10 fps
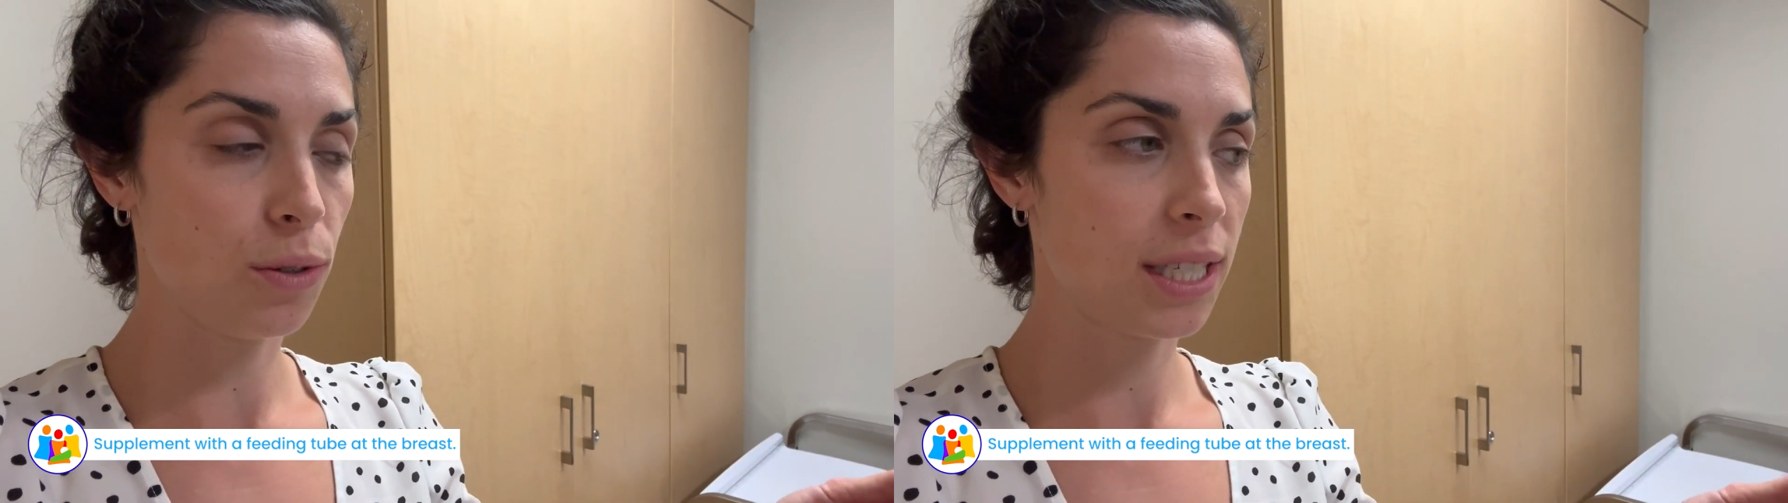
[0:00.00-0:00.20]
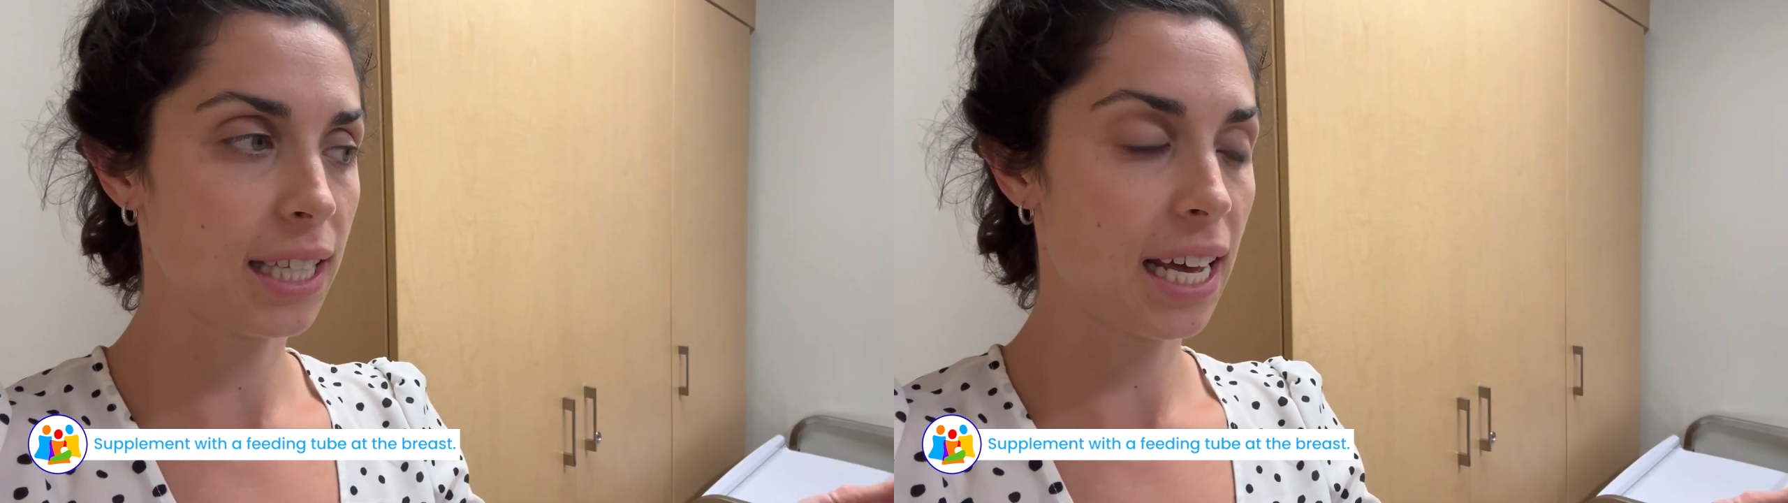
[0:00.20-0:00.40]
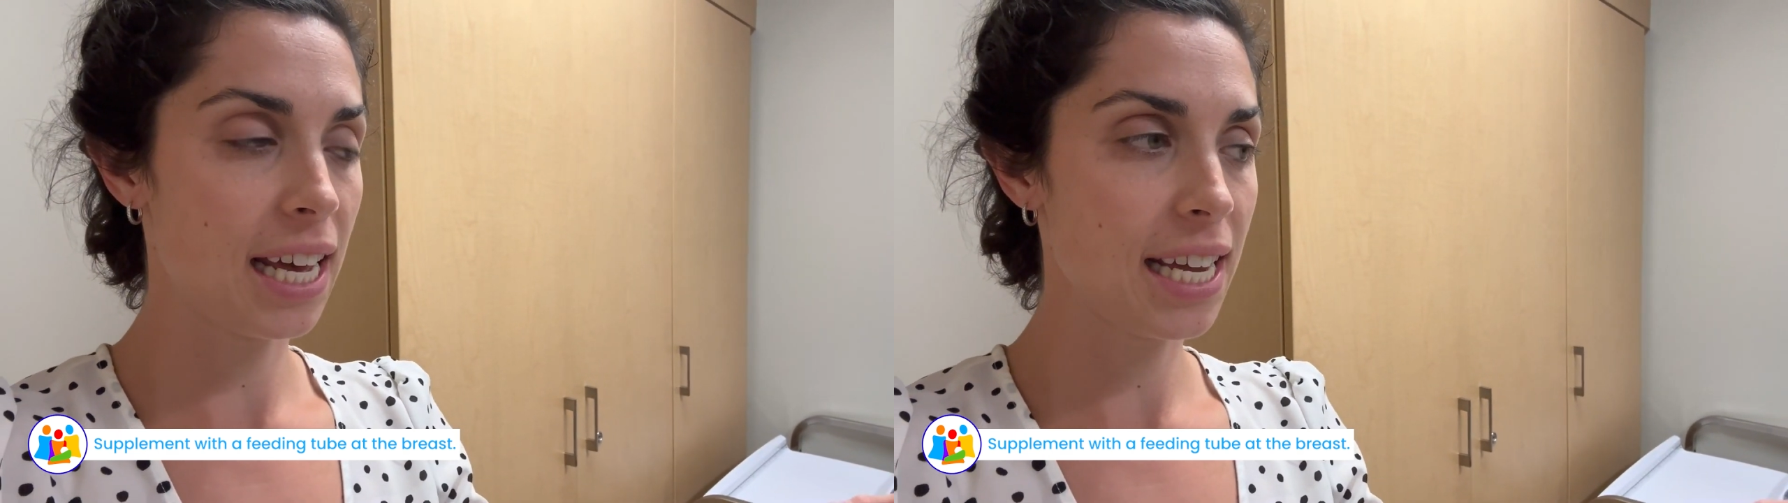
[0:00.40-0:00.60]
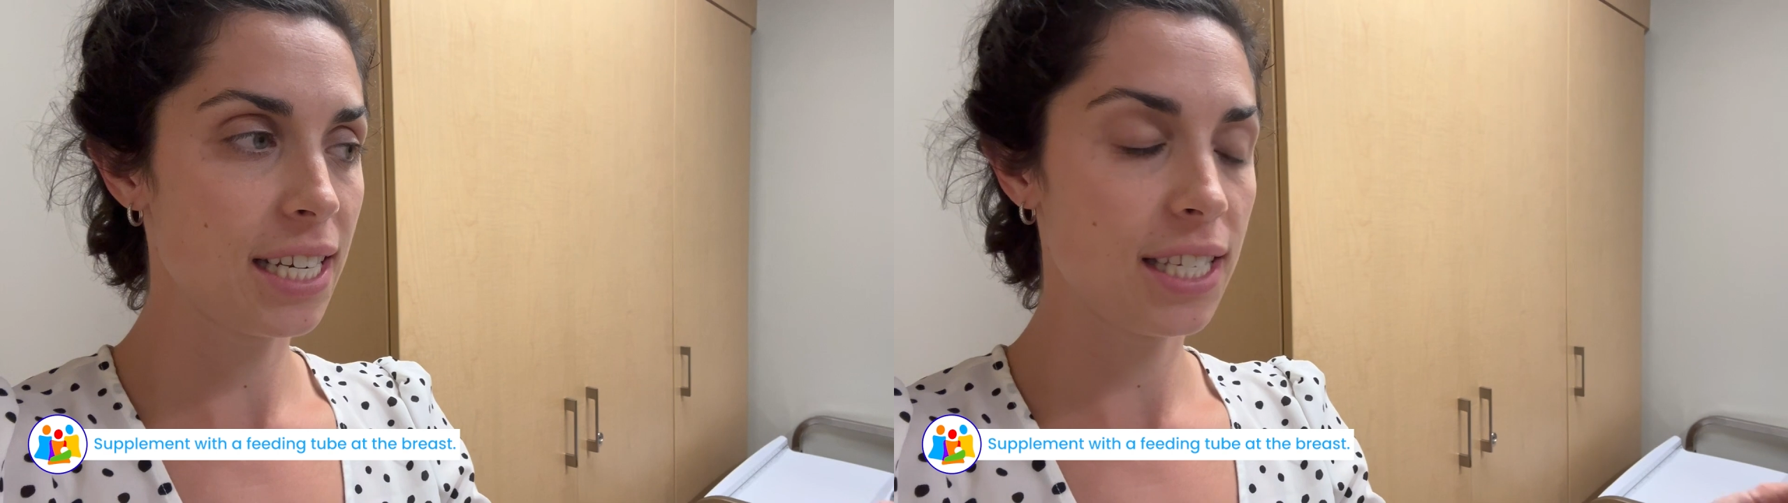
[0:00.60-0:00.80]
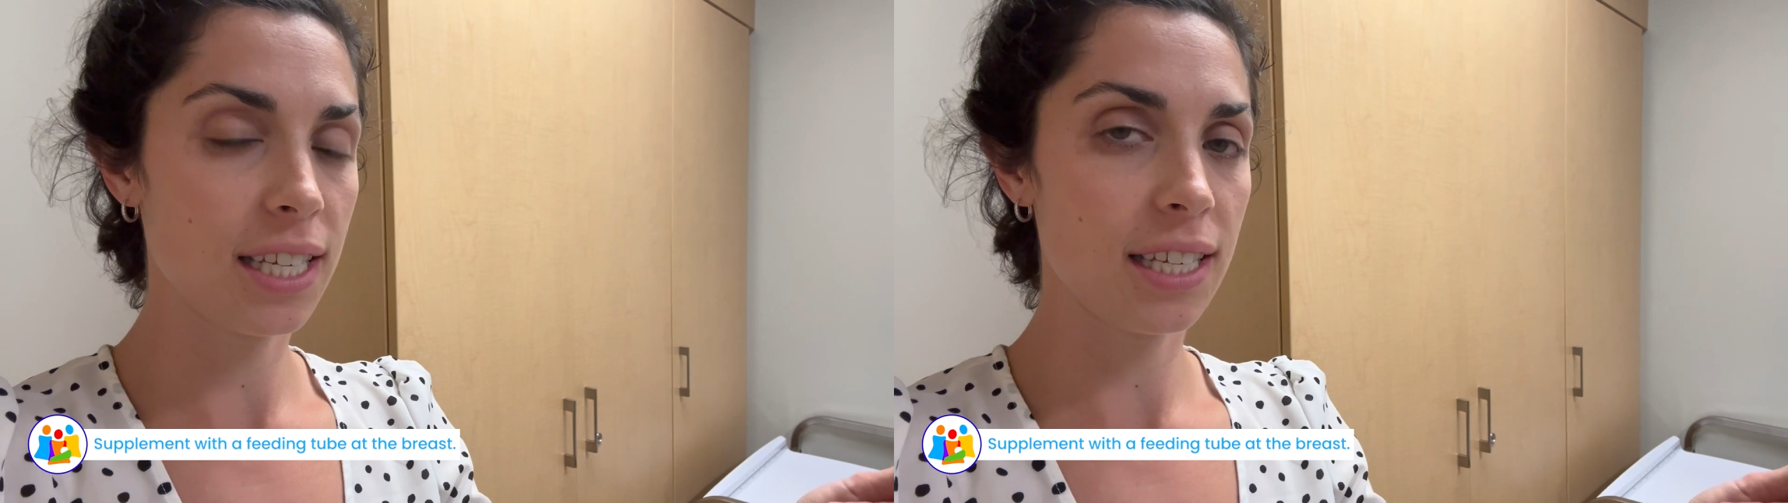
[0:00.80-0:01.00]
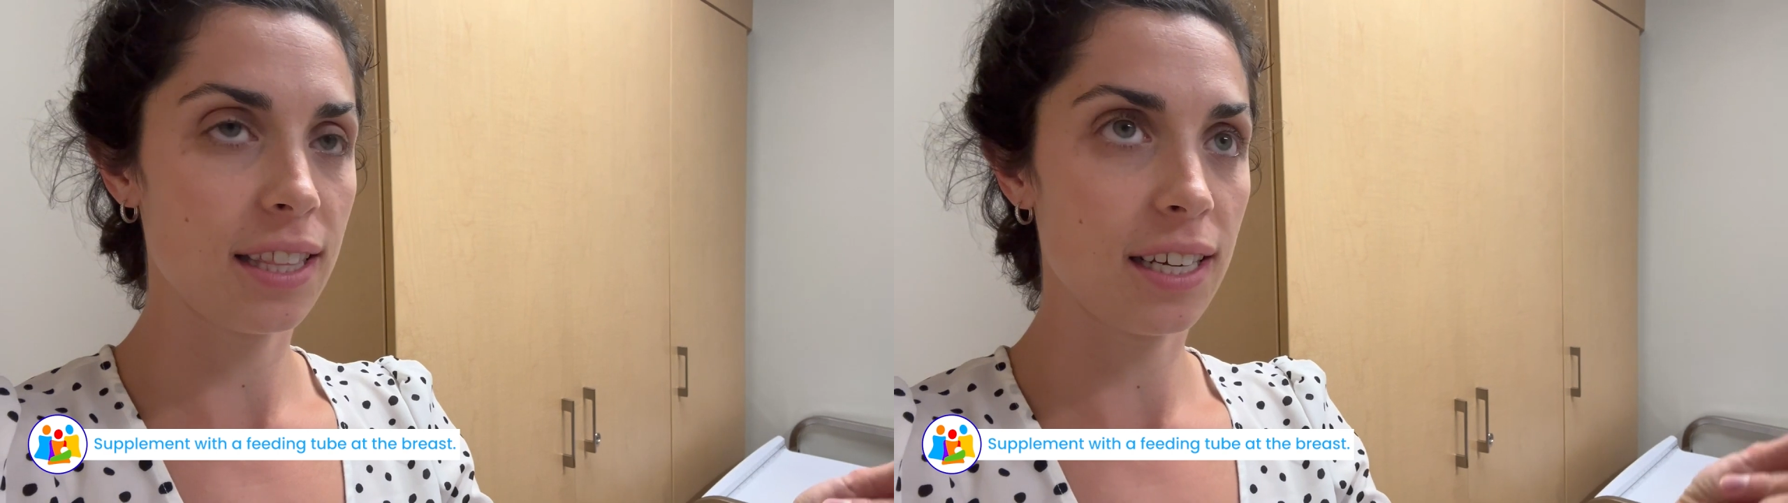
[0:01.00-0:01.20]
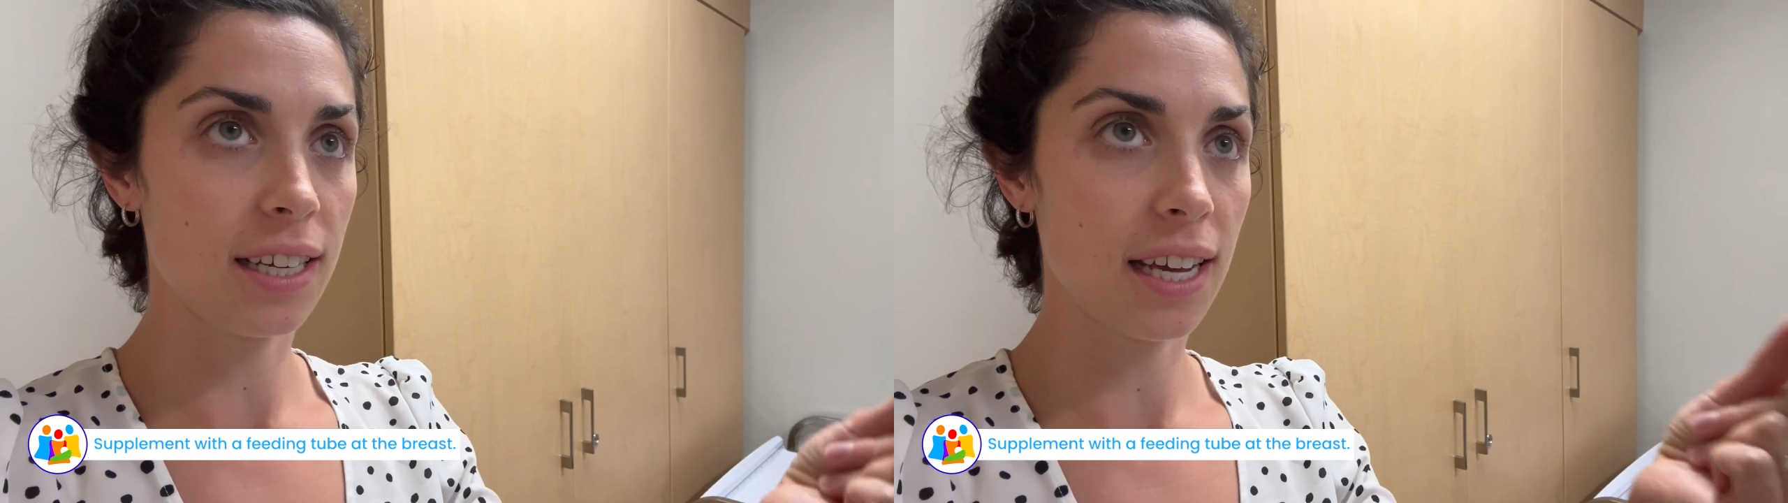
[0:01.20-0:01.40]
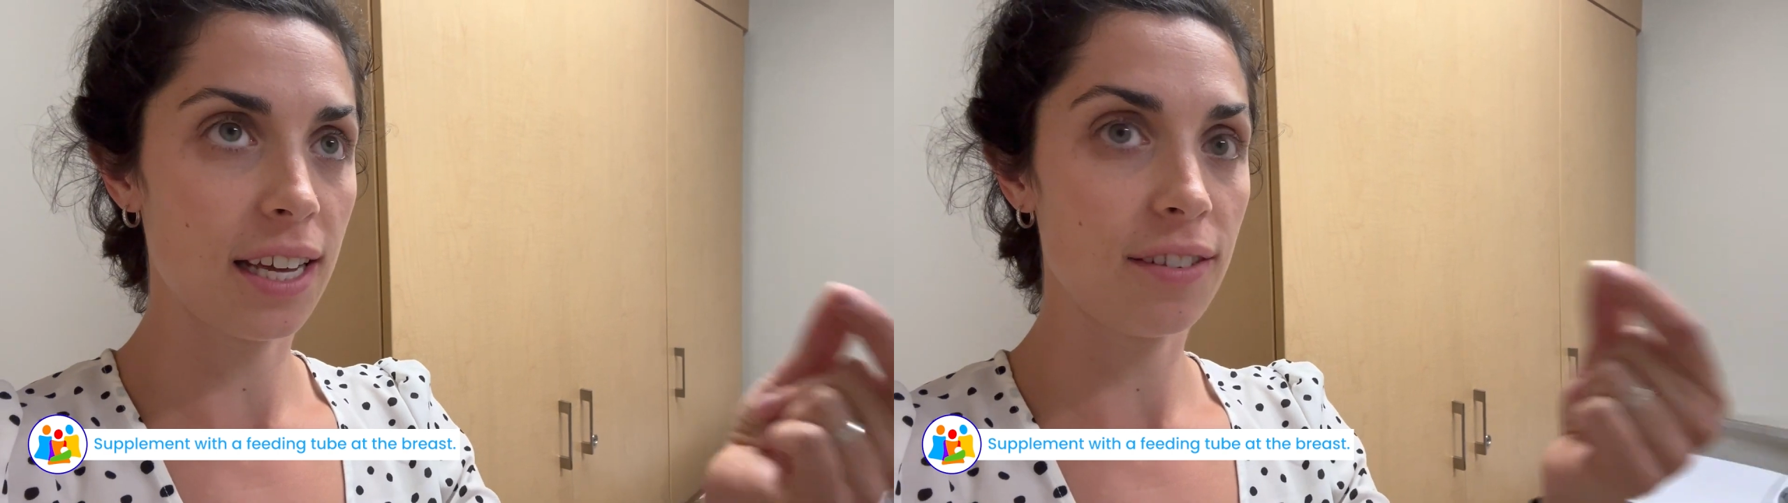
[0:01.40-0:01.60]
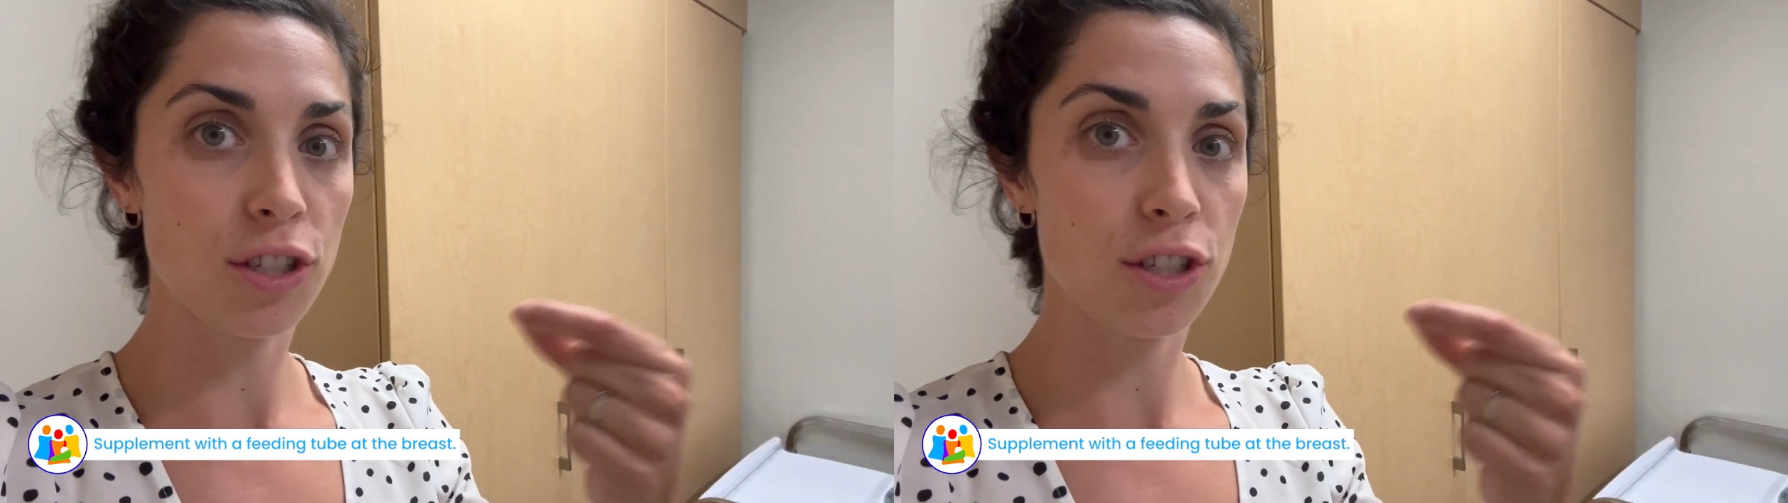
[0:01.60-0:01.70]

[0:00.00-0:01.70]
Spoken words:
slide to the